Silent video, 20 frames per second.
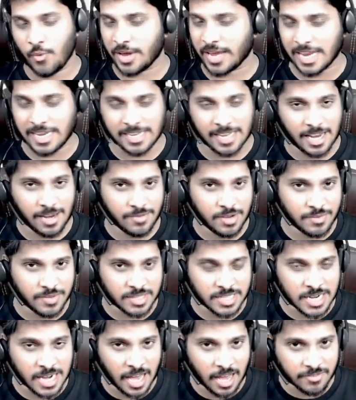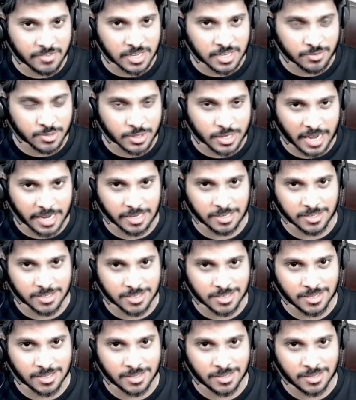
can deliver within half an hour, right?